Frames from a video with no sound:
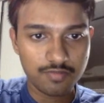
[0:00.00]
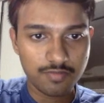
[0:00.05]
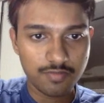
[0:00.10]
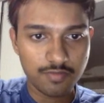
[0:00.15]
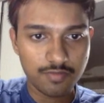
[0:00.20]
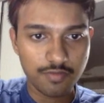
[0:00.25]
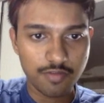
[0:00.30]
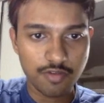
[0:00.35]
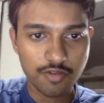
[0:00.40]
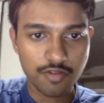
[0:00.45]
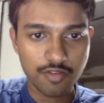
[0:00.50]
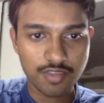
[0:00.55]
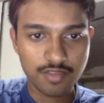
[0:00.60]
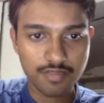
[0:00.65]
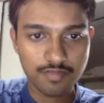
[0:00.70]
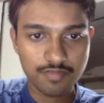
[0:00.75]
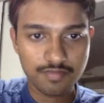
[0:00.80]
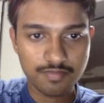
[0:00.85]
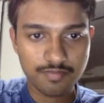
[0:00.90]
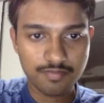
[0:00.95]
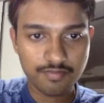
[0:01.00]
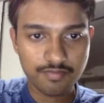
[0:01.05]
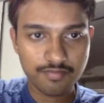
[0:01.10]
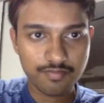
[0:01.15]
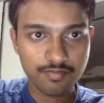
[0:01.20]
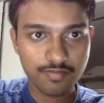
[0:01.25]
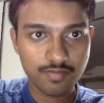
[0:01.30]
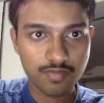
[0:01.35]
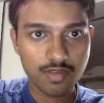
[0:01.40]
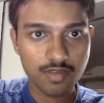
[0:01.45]
view question,
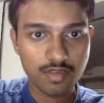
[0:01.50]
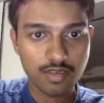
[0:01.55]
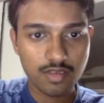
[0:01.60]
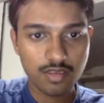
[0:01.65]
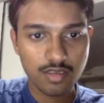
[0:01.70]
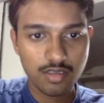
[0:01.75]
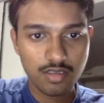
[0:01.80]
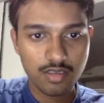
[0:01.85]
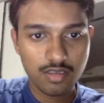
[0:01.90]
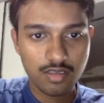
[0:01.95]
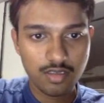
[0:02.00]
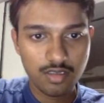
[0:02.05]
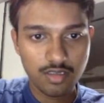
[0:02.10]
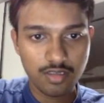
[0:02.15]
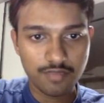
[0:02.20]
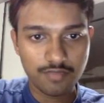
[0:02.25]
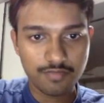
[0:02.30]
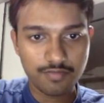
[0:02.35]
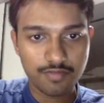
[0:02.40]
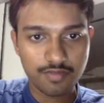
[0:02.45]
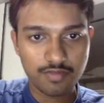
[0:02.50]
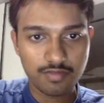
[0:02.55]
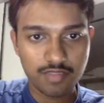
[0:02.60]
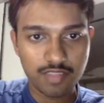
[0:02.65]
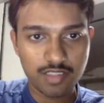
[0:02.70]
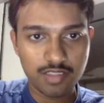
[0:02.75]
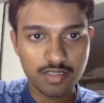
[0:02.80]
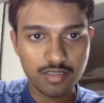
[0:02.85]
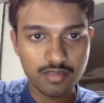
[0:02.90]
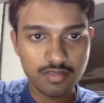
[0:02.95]
and from
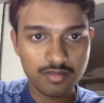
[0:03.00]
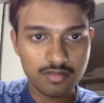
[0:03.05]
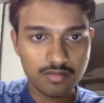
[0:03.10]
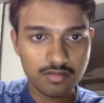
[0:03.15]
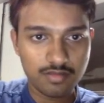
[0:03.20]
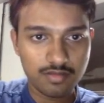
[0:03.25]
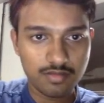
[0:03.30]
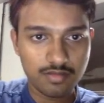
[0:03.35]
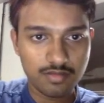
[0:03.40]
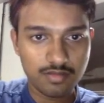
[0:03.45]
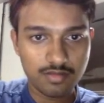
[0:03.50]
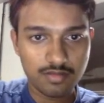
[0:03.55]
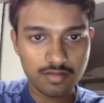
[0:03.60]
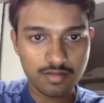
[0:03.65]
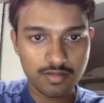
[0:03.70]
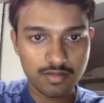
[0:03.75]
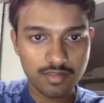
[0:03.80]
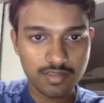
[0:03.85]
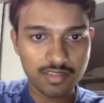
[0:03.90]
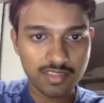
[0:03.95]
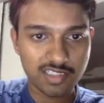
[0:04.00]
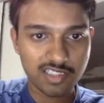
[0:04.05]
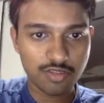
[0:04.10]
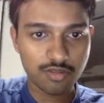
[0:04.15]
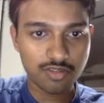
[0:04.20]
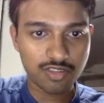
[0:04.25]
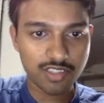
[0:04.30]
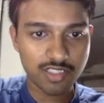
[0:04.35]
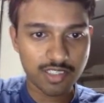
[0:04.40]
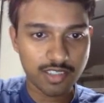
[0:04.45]
here these are the
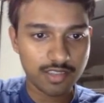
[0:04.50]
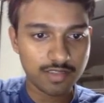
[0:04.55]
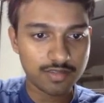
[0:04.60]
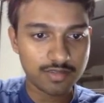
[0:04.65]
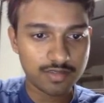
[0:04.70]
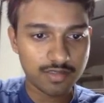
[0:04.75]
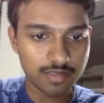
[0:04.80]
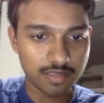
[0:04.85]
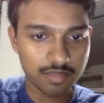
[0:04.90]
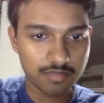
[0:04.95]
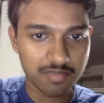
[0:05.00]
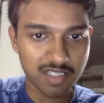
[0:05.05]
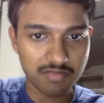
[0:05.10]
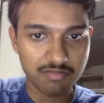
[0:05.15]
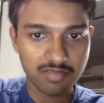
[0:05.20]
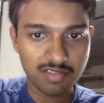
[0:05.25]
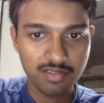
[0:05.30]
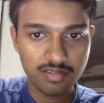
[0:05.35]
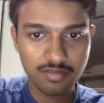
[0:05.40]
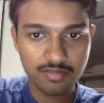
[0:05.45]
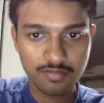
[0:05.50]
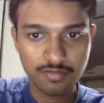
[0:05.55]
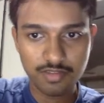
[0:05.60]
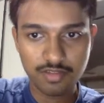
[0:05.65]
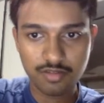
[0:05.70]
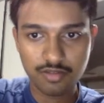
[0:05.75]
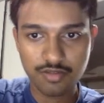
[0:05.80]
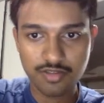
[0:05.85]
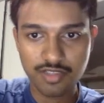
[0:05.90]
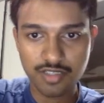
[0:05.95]
question IDs that are mapped
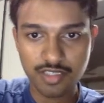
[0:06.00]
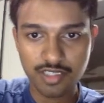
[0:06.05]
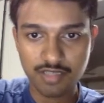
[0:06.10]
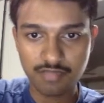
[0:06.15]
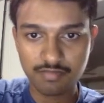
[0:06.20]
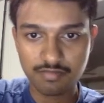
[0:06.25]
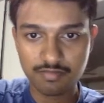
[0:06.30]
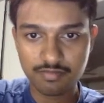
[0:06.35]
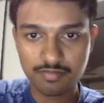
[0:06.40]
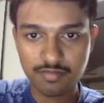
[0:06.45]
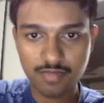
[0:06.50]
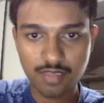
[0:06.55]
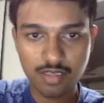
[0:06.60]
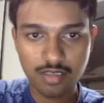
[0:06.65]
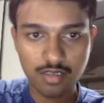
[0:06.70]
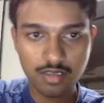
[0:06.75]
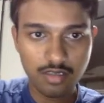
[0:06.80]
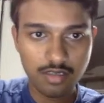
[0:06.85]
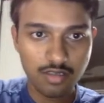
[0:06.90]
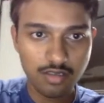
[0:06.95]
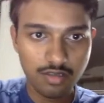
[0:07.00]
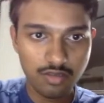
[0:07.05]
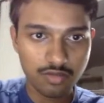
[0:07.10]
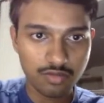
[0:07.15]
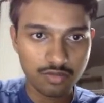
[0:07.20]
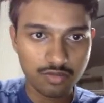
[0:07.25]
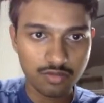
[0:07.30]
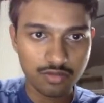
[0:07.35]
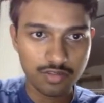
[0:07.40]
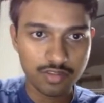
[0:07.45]
with question name.
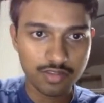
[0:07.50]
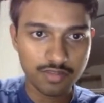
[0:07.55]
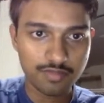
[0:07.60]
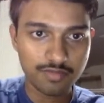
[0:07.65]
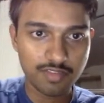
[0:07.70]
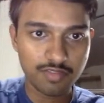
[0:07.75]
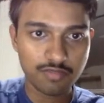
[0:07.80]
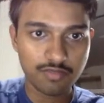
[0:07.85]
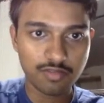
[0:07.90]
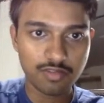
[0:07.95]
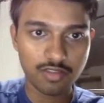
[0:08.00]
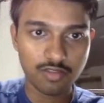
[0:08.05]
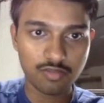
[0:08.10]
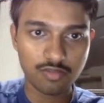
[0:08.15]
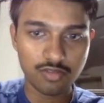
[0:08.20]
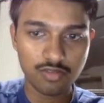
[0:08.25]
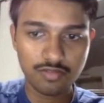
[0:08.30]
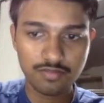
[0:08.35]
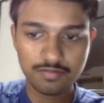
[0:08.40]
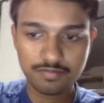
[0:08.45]
So this we have to download.